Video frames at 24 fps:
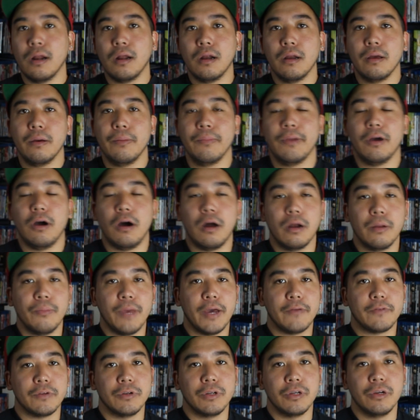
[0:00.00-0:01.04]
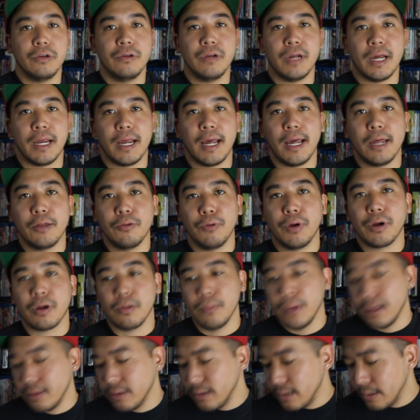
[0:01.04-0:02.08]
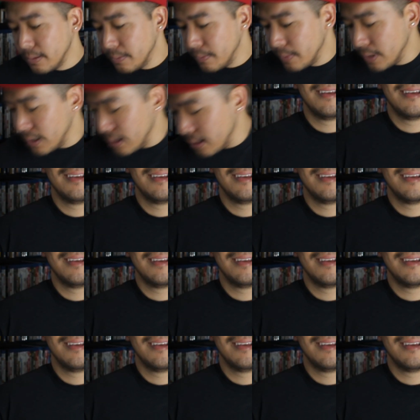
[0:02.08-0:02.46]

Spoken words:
Autumn Afternoon, I highly recommend them.